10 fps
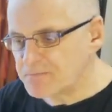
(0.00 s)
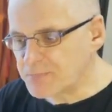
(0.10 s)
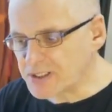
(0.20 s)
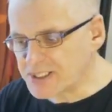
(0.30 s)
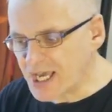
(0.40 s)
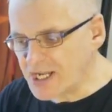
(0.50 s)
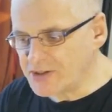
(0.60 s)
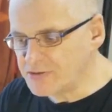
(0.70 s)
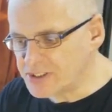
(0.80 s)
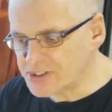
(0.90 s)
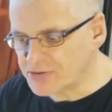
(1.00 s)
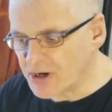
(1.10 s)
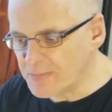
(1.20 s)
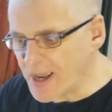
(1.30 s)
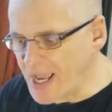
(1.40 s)
But can you
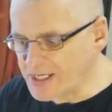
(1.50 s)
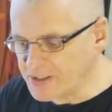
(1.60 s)
describe any